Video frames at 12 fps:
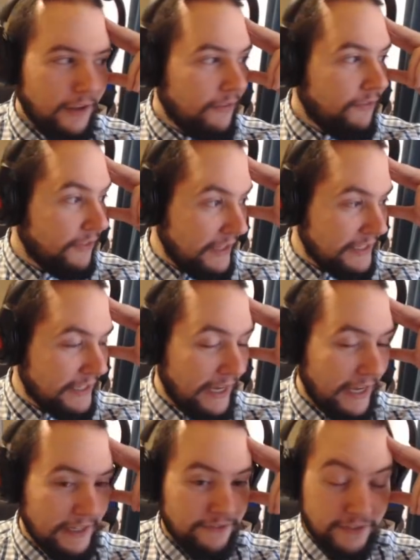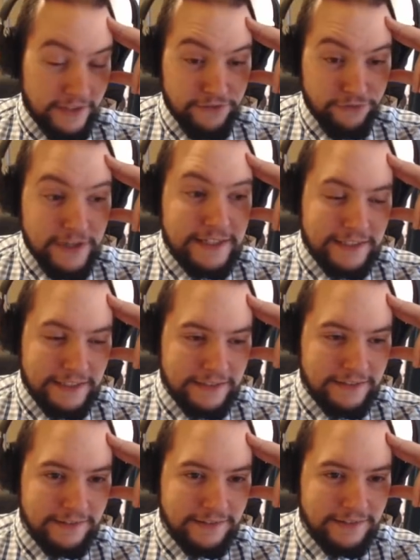For this
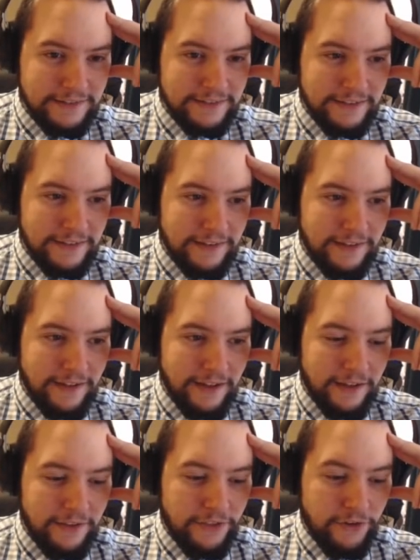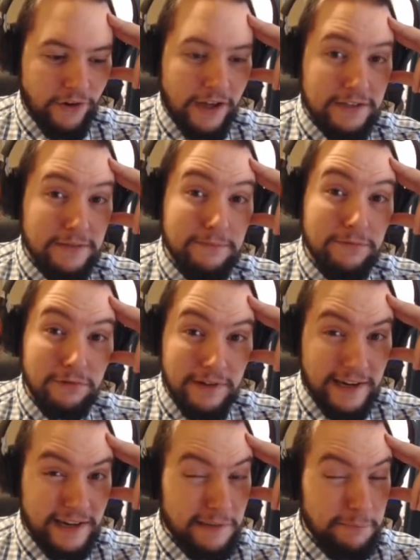reason, there are some
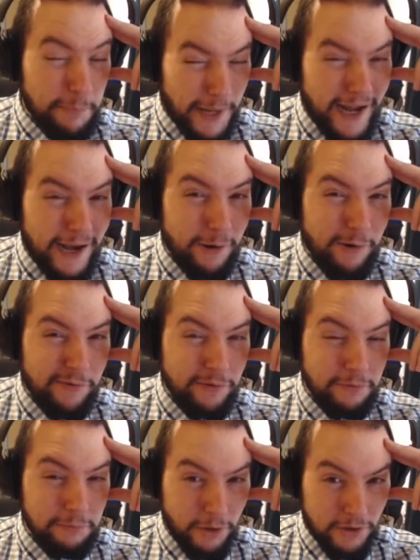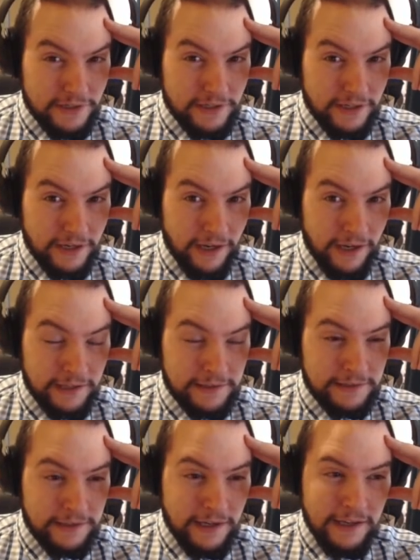really powerful monster
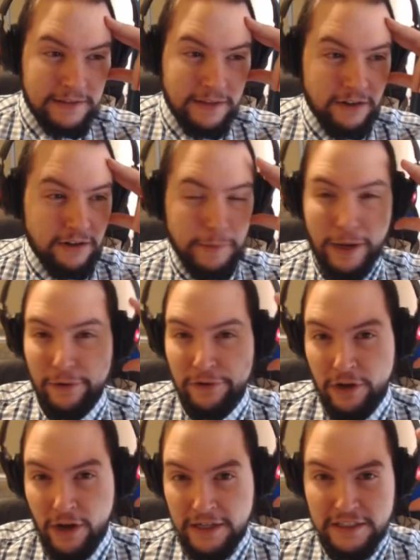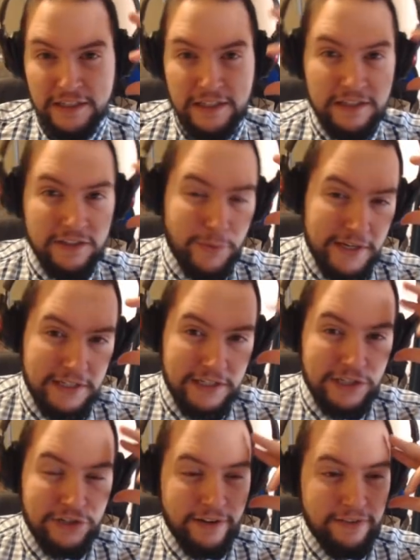cards that are about 19, 20
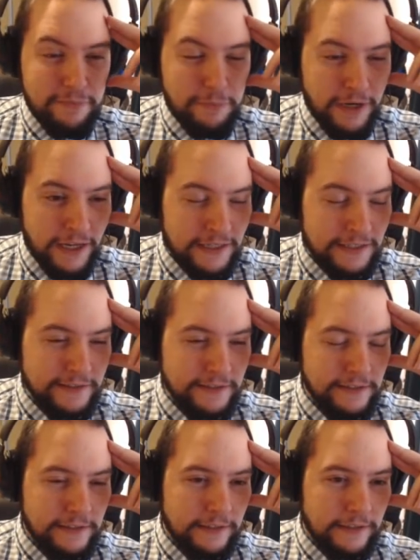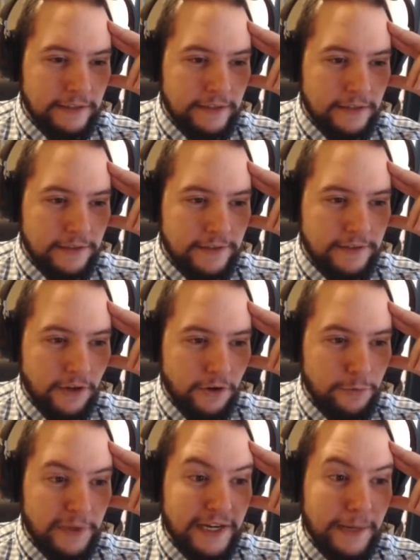strength plays. So
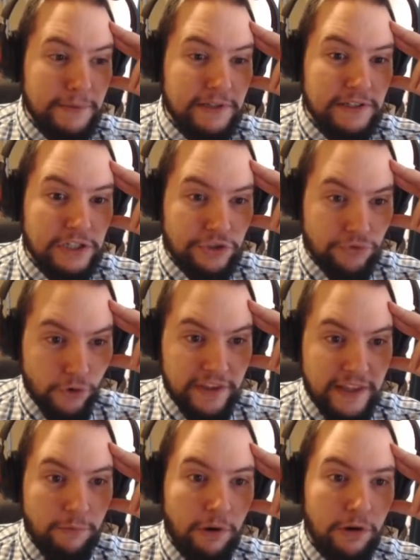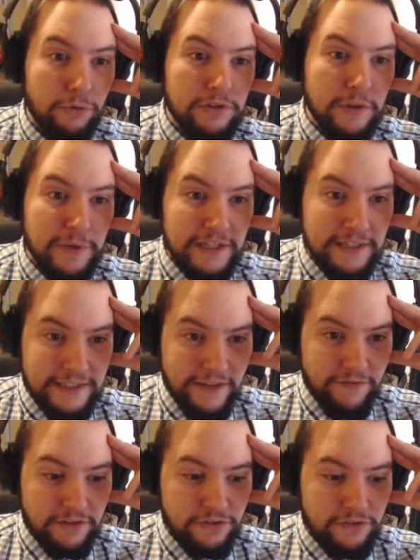being able to destroy them while also being
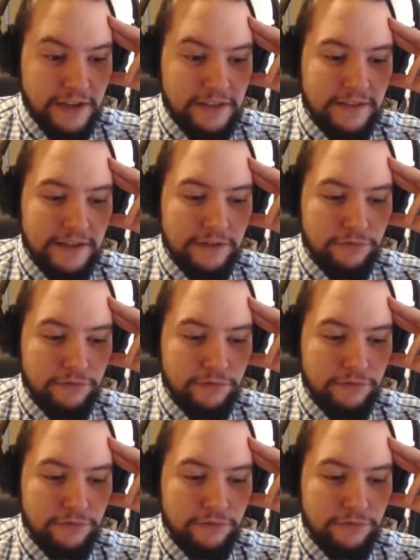7 strength is